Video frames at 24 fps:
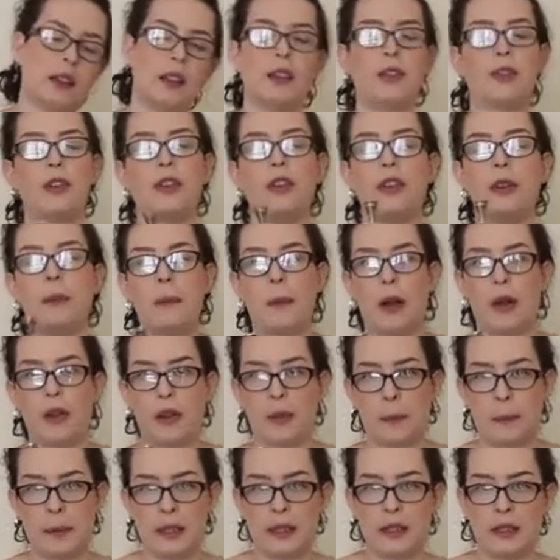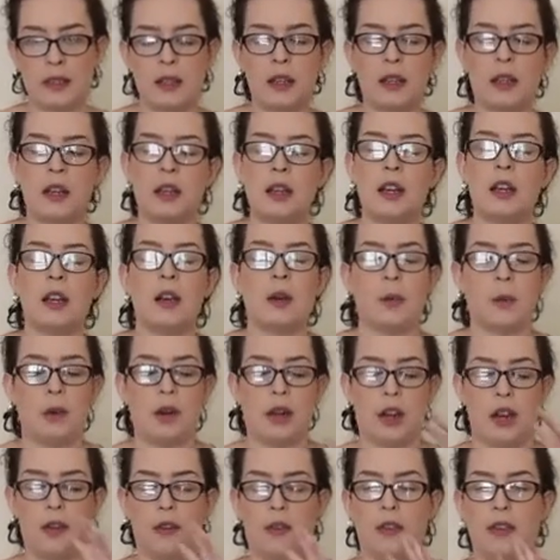for the mouthpiece, we
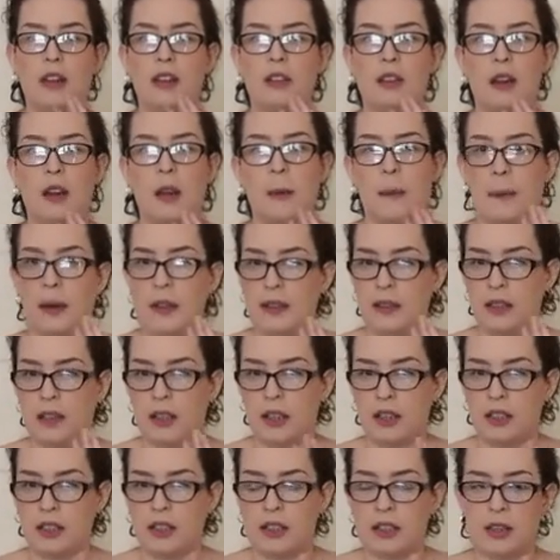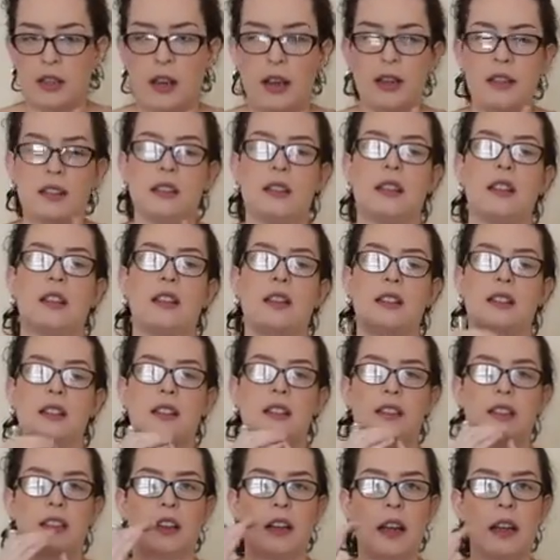have this amazing exercise that is
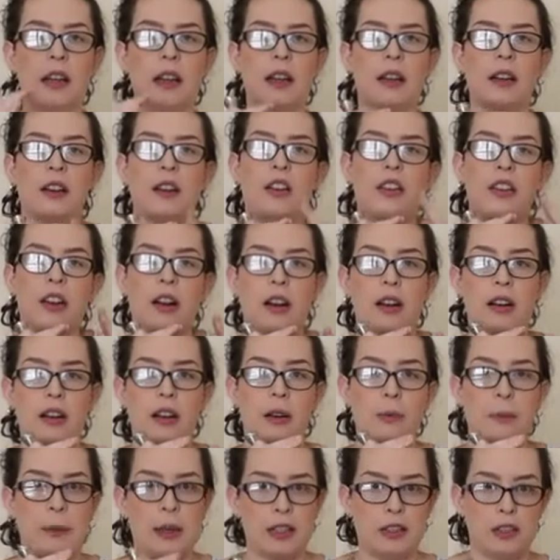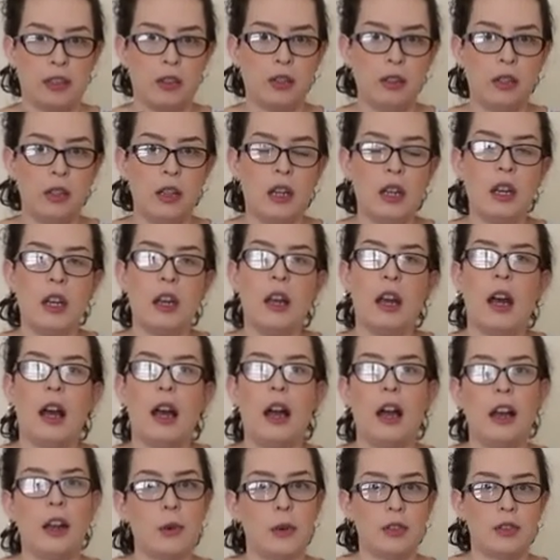on scale and an arpeggio.
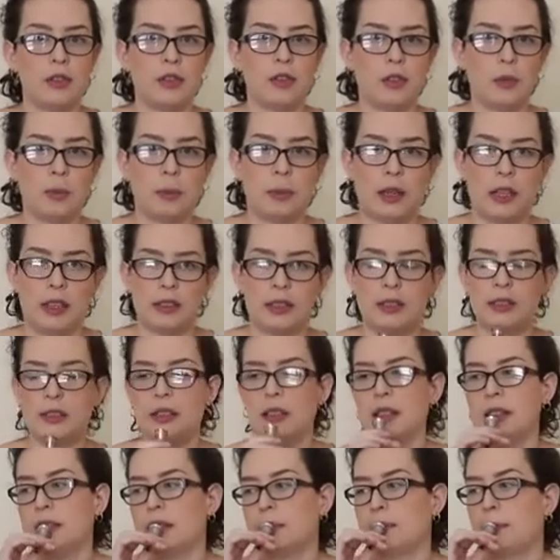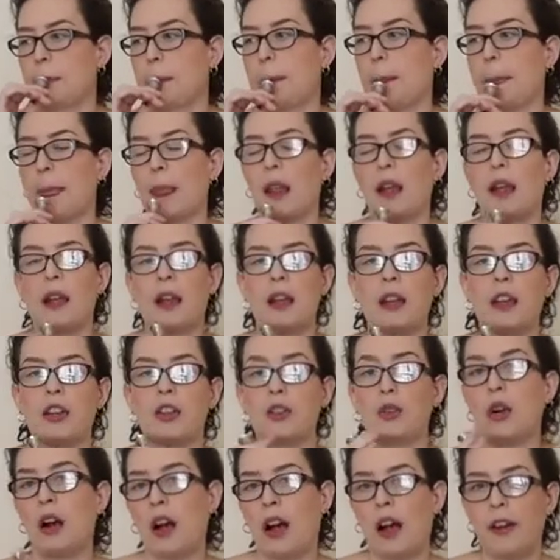I want you to practice it.
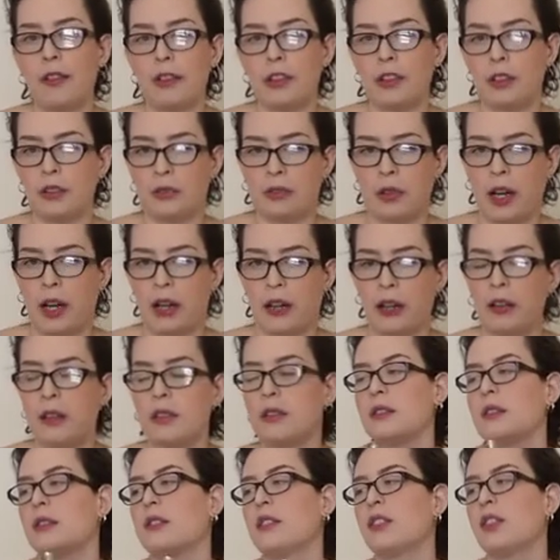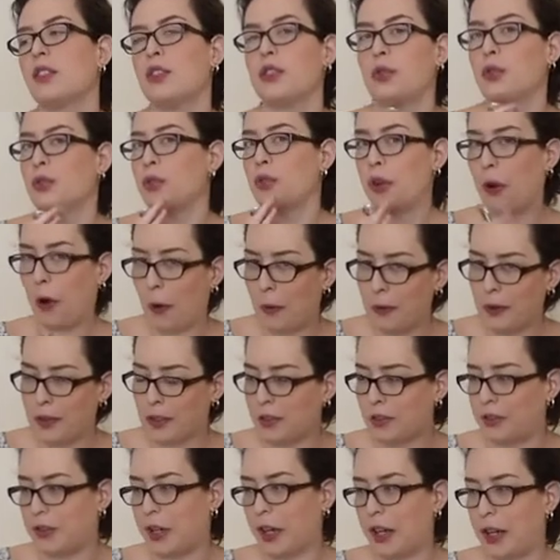You have it already, you know it
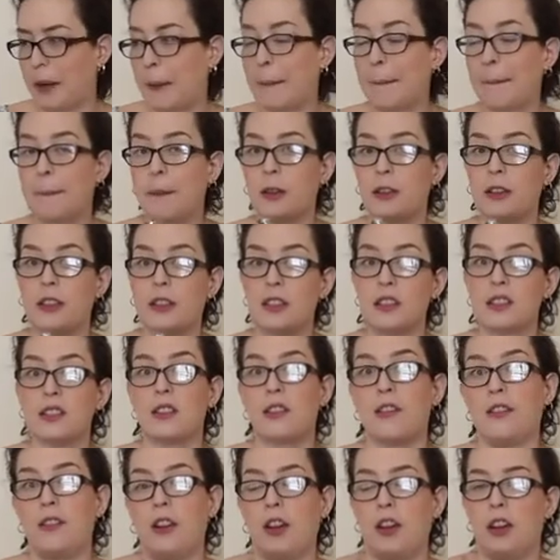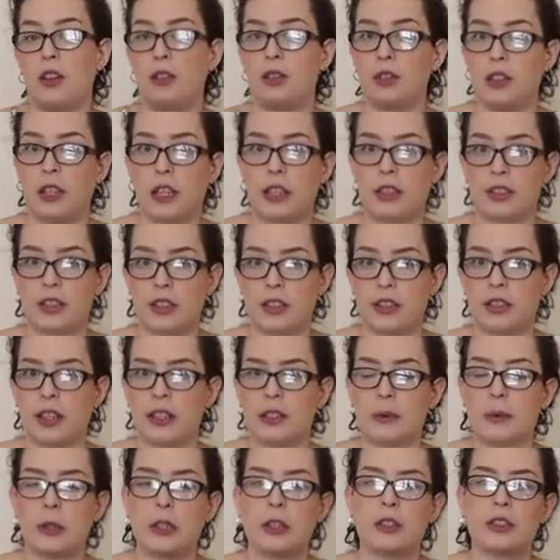already, but this is a very good
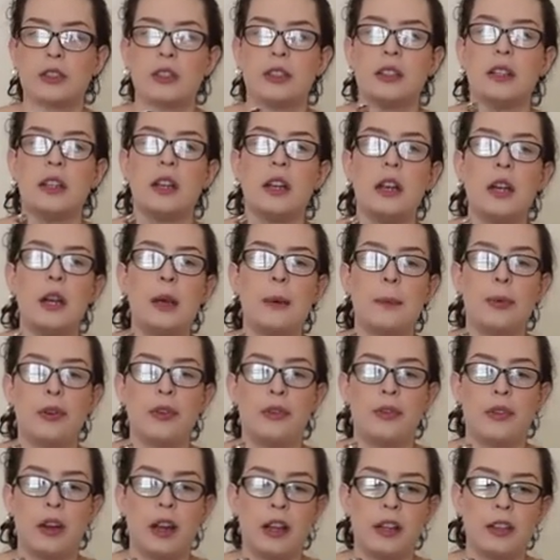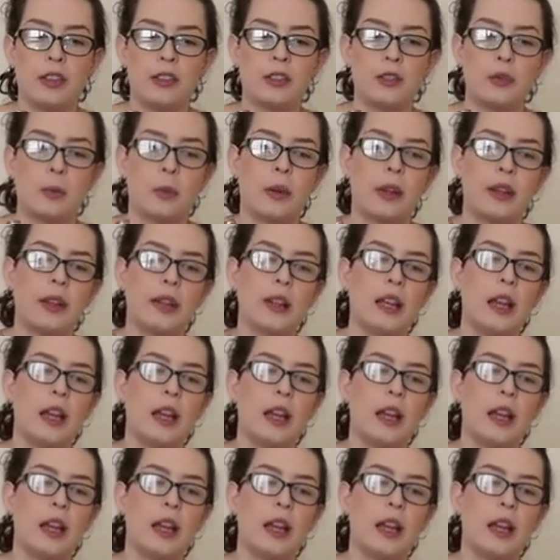exercise because it provides us with